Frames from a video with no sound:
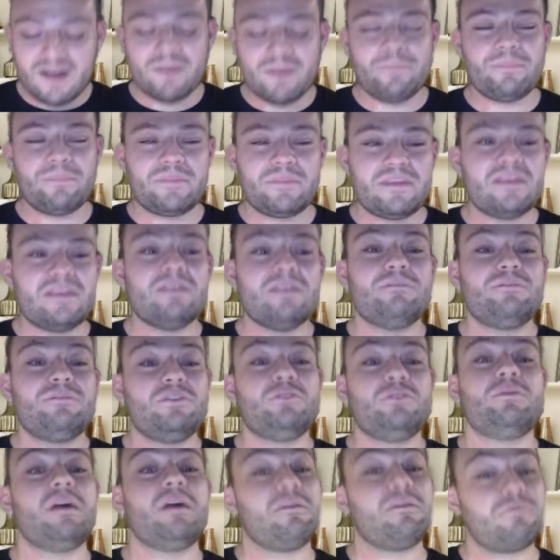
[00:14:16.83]
give
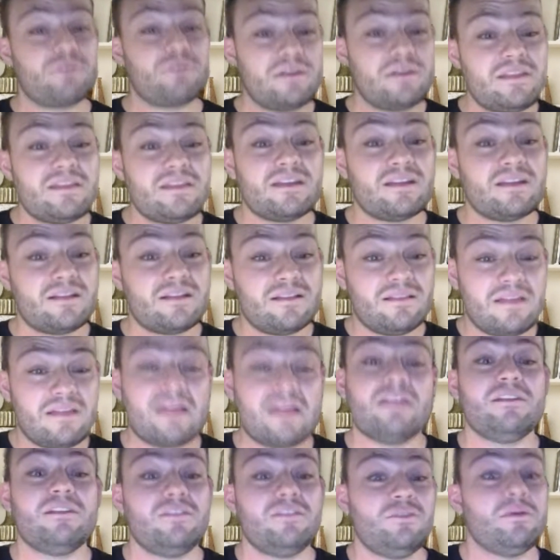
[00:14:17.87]
you everything
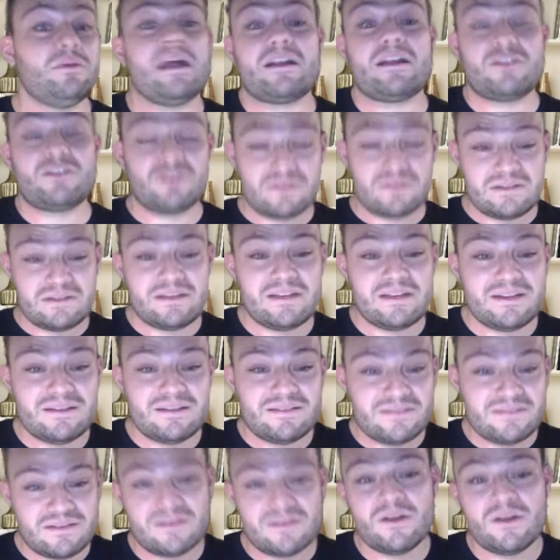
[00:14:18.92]
that you actually need
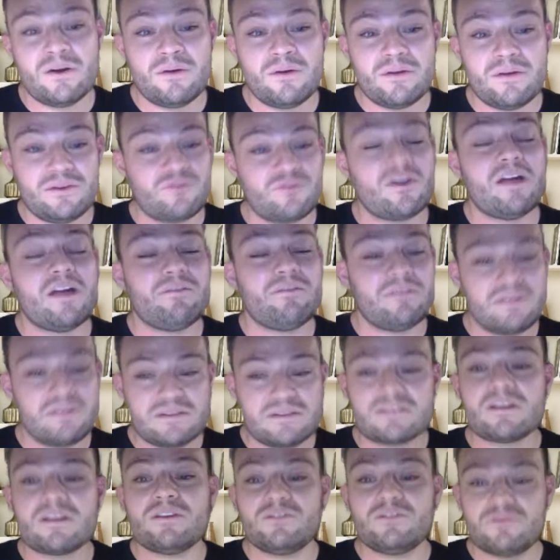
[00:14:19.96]
to go and drive in these
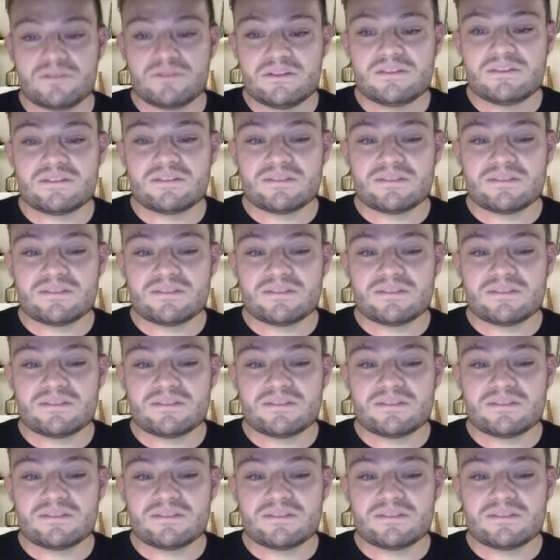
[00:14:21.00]
countries.